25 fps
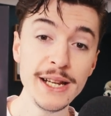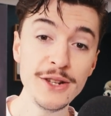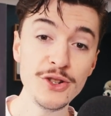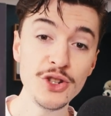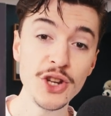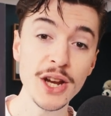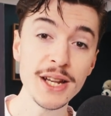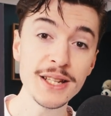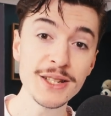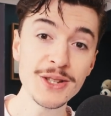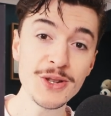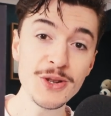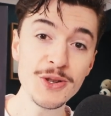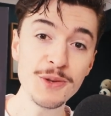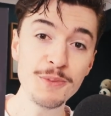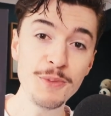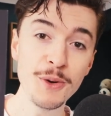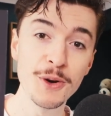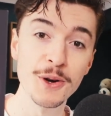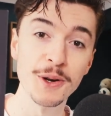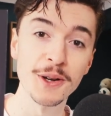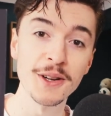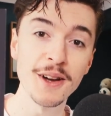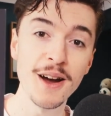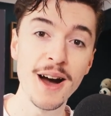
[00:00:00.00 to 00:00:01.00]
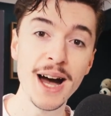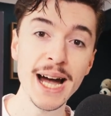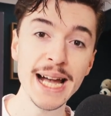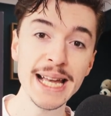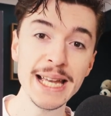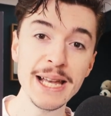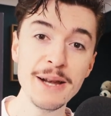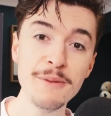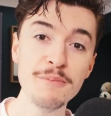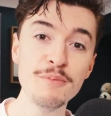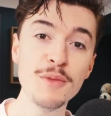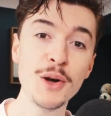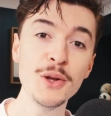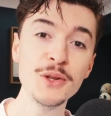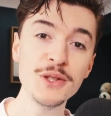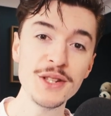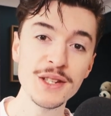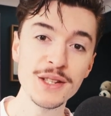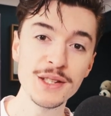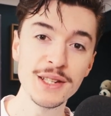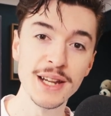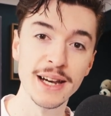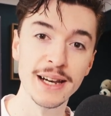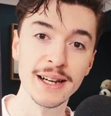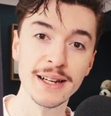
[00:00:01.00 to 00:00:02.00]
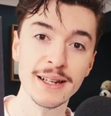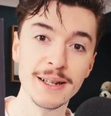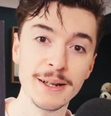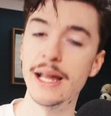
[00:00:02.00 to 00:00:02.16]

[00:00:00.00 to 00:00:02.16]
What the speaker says: Chester's book, I Am Monster.